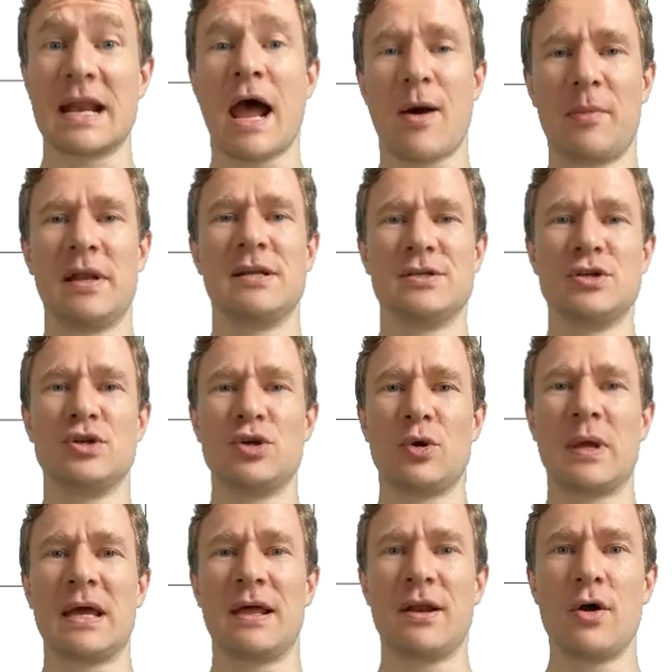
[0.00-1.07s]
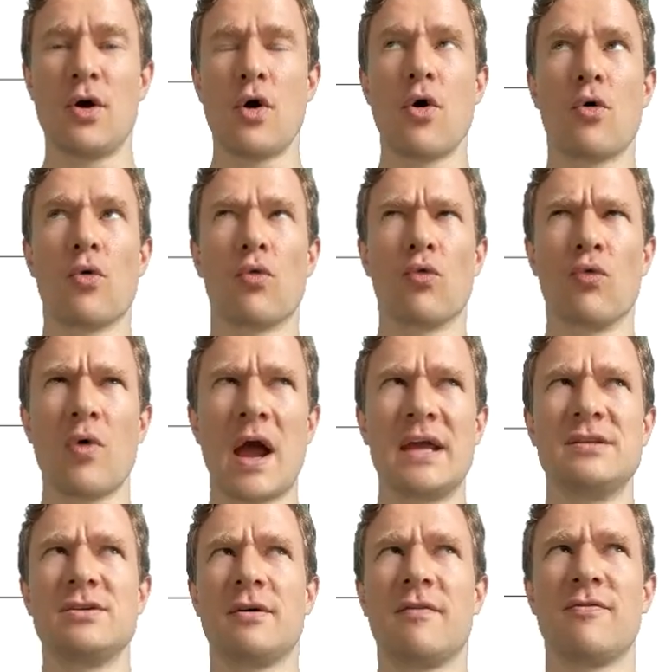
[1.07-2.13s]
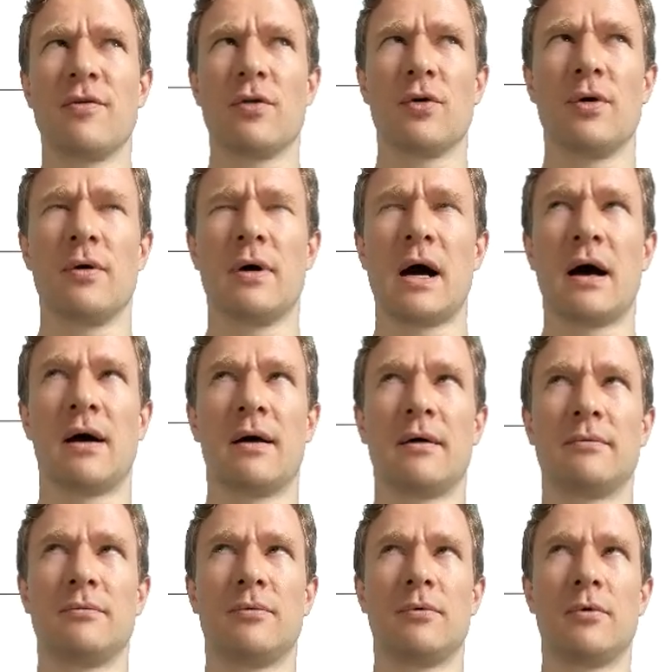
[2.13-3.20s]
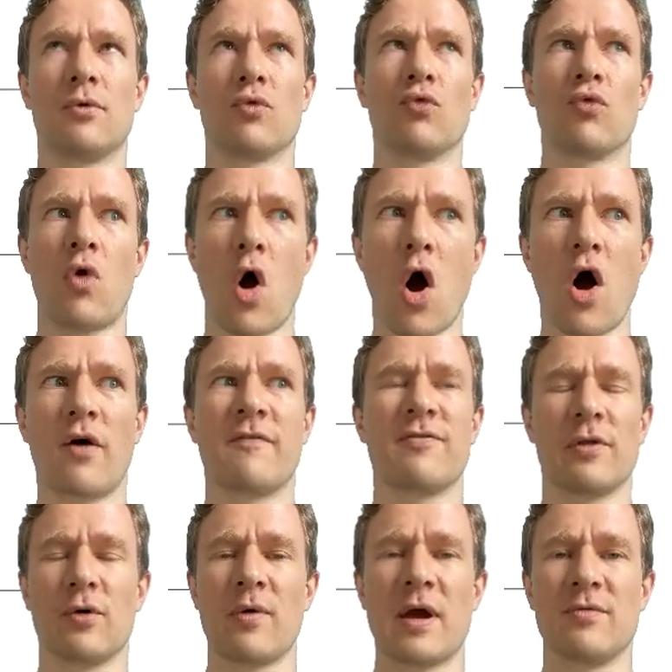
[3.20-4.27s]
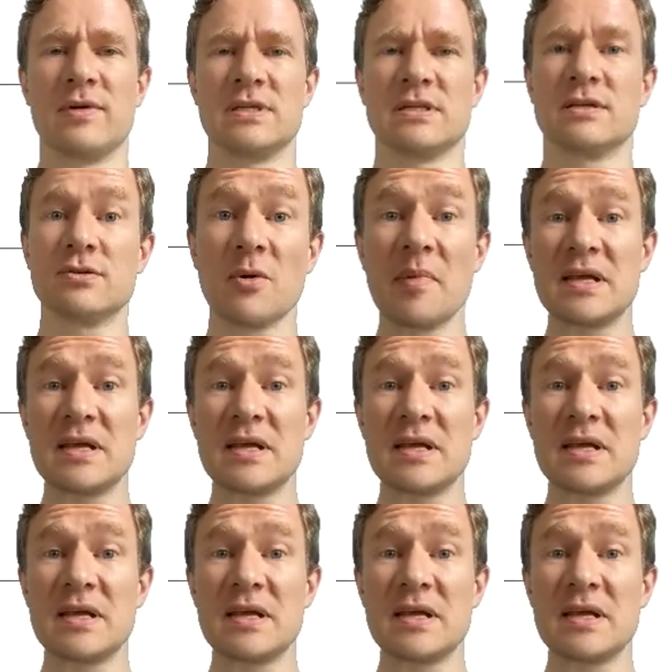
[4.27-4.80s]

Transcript: How many did you get right for the uh, wrong for the right reason? So it